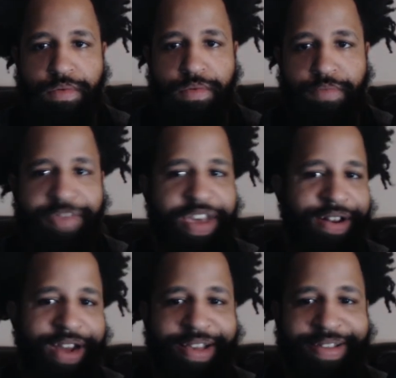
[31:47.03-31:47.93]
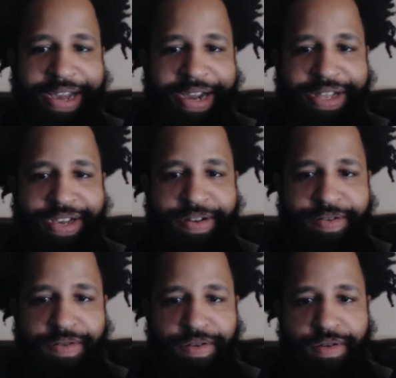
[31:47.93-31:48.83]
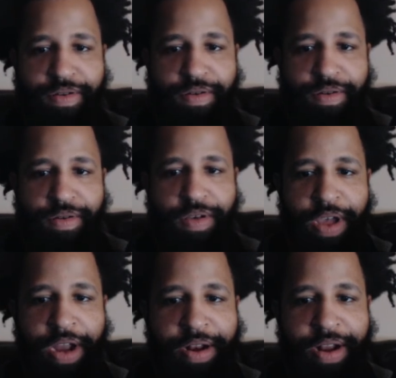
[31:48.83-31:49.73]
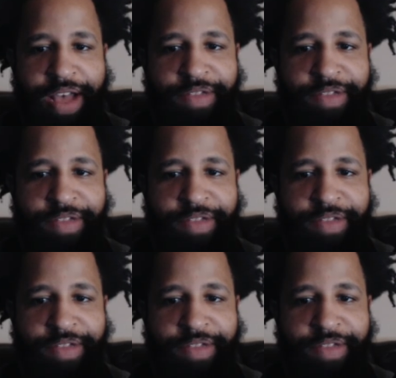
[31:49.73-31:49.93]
Yeah, not exactly. And